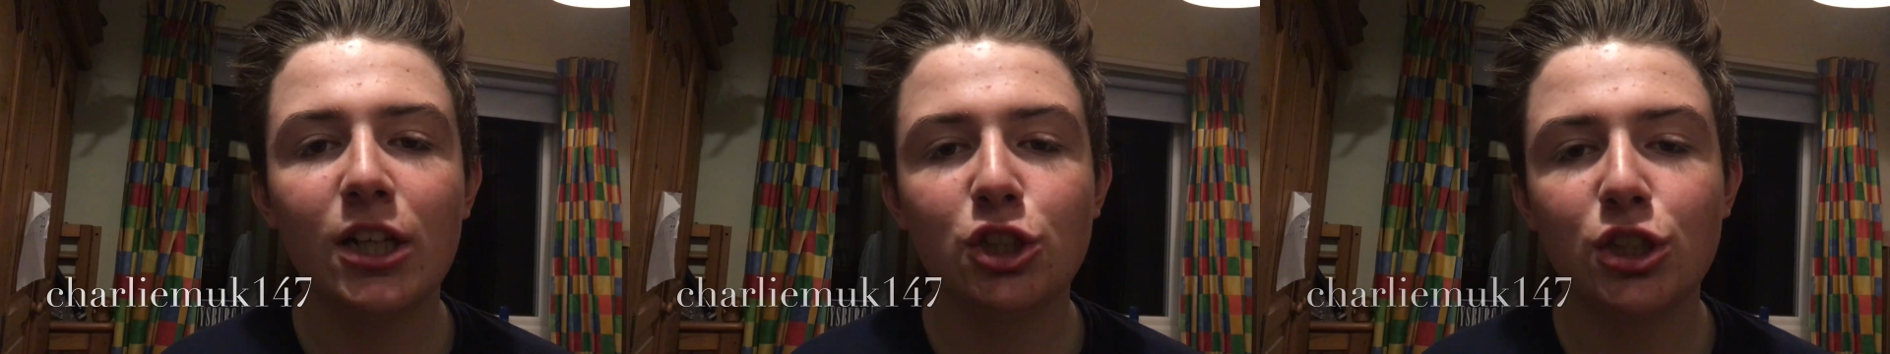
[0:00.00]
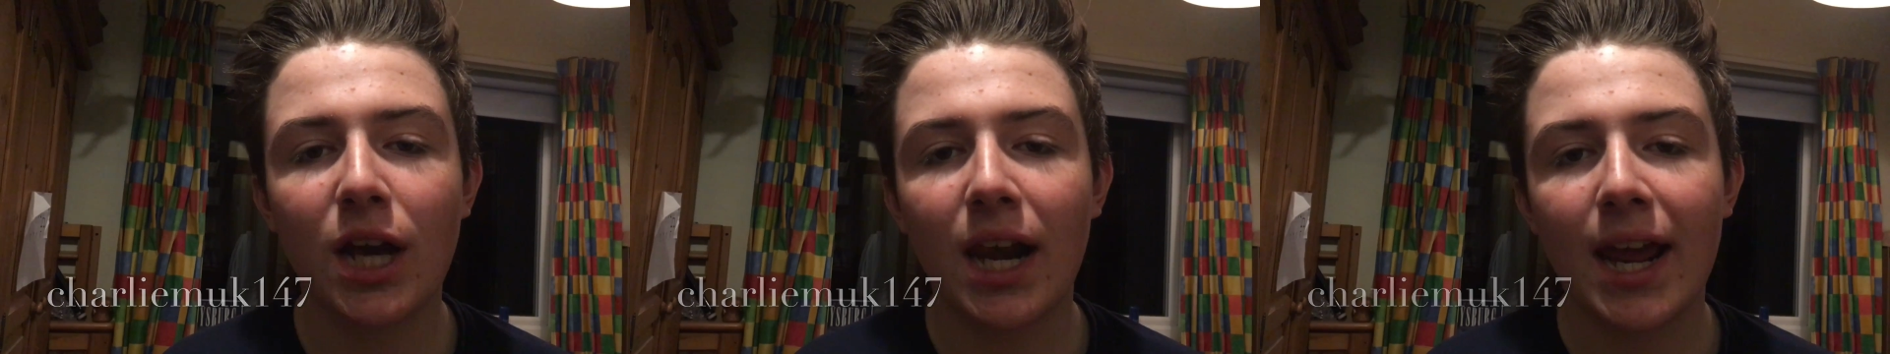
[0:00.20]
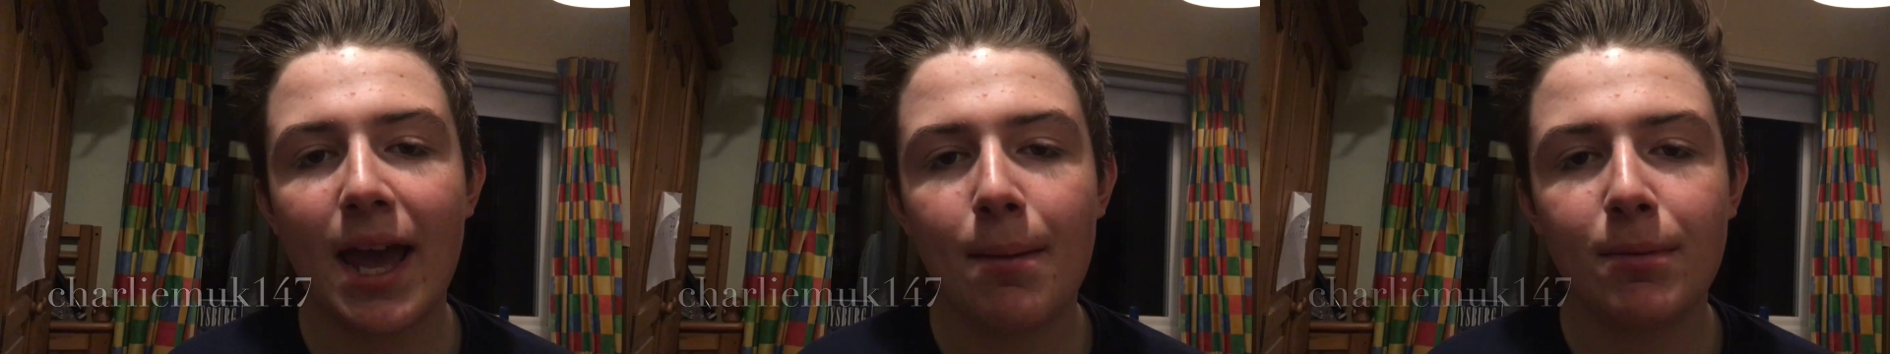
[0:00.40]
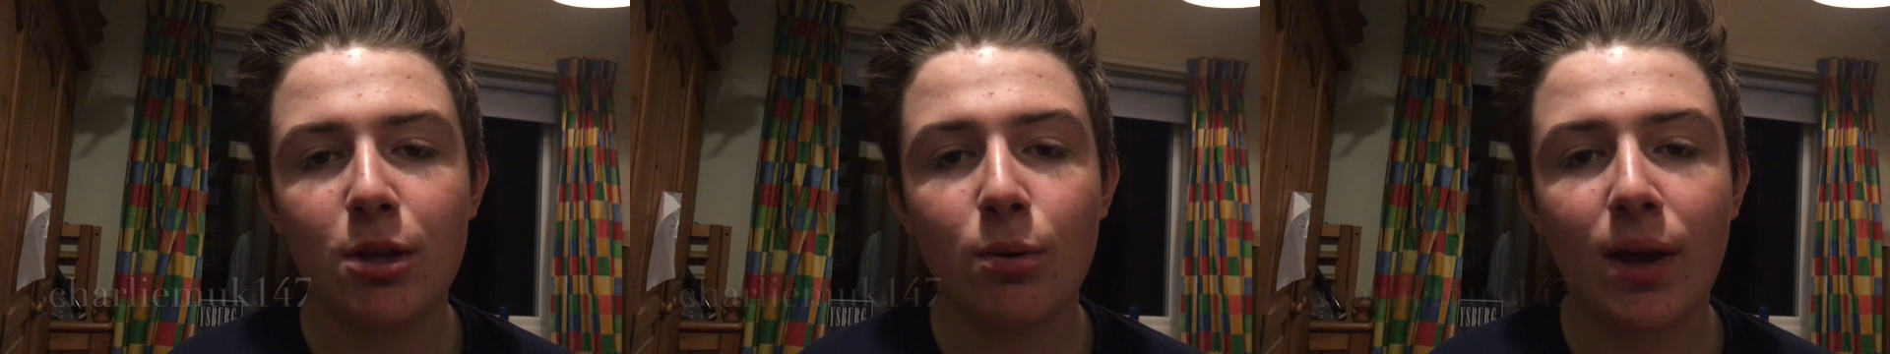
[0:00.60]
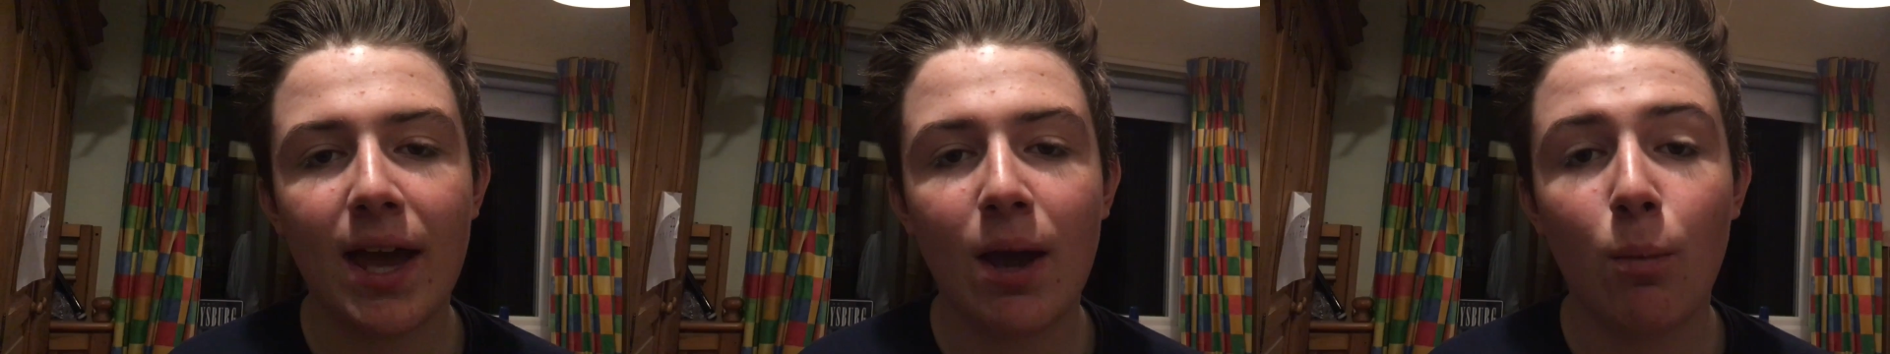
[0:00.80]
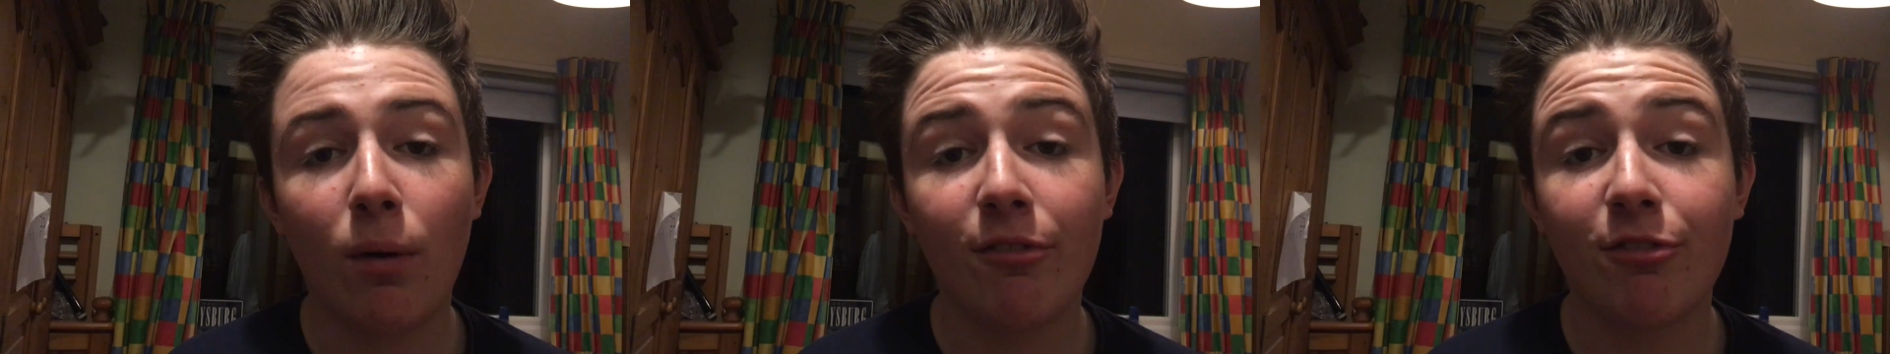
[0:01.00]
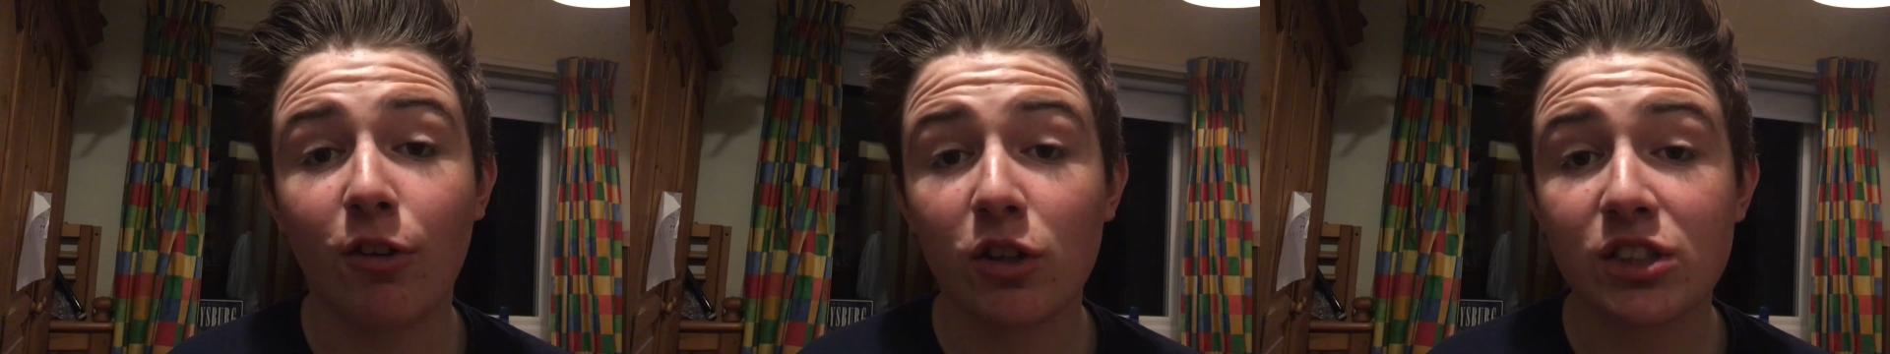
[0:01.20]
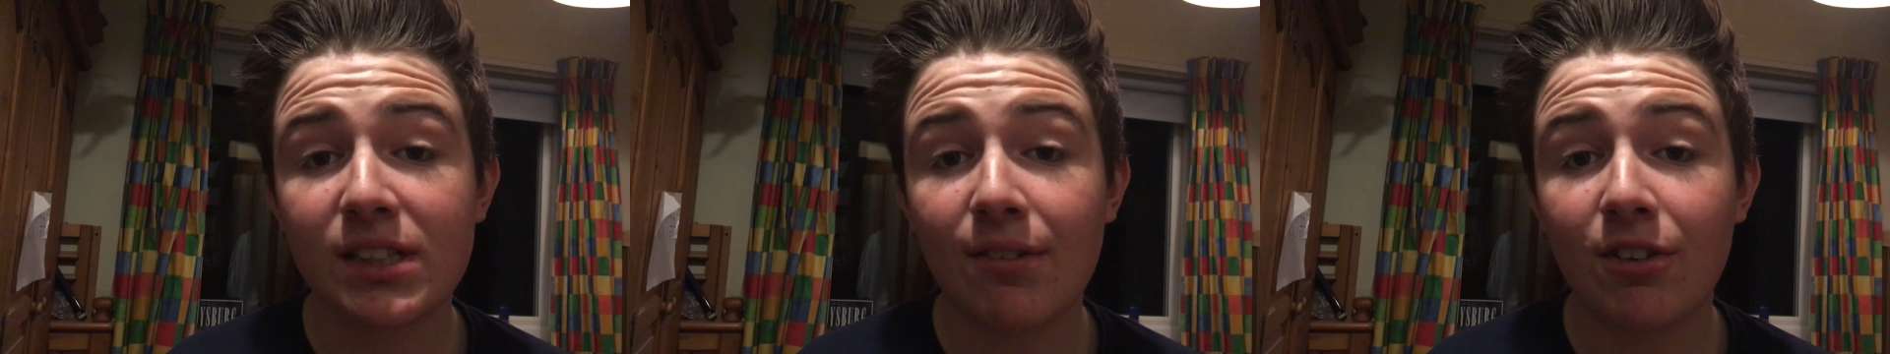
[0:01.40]
Charlie MUK
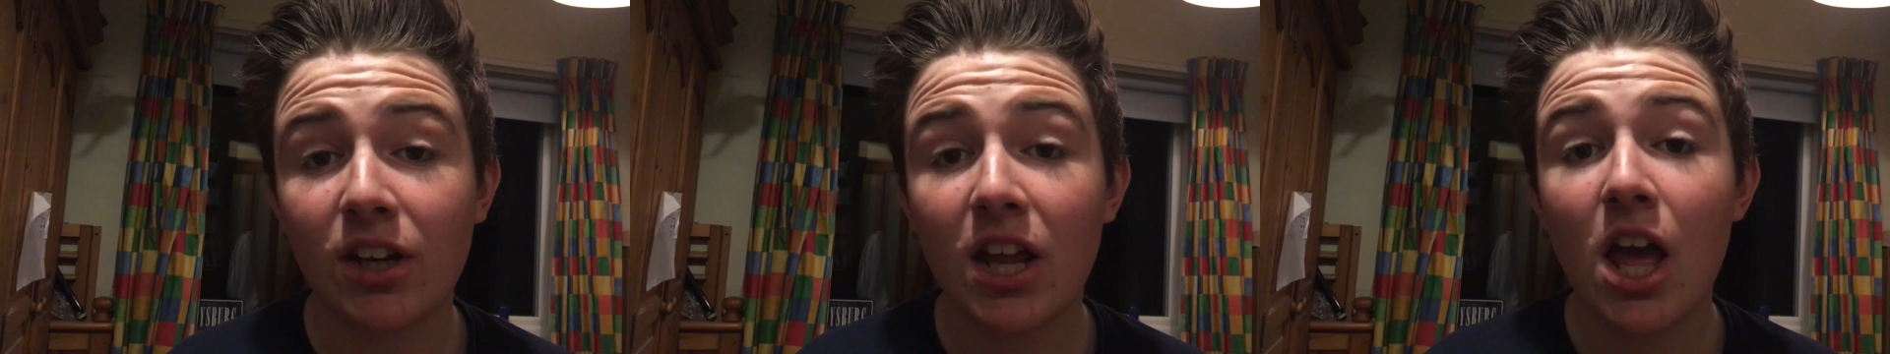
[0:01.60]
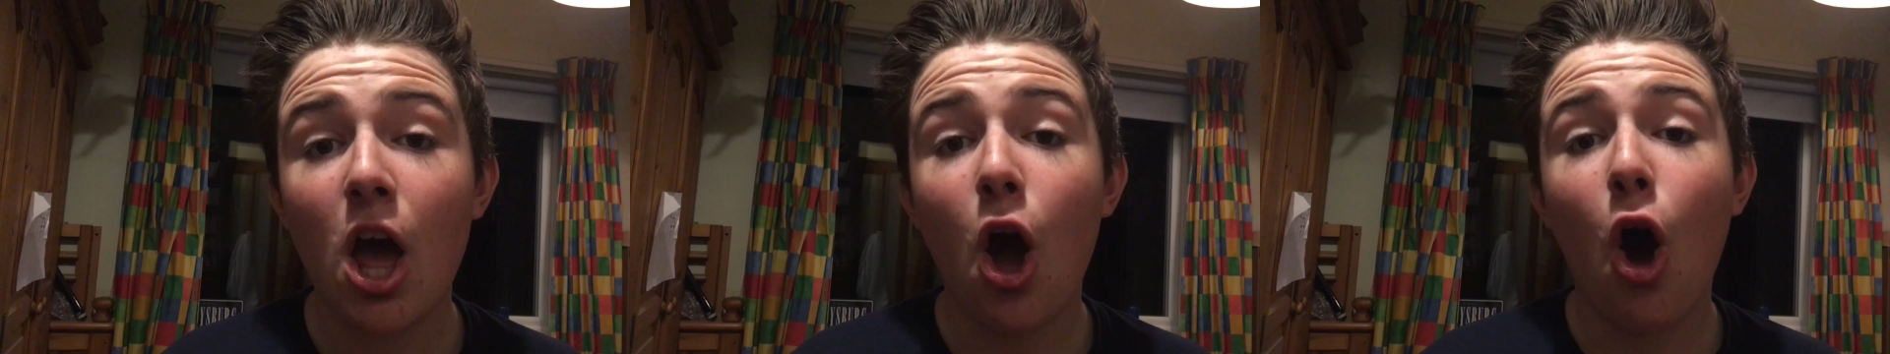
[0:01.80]
147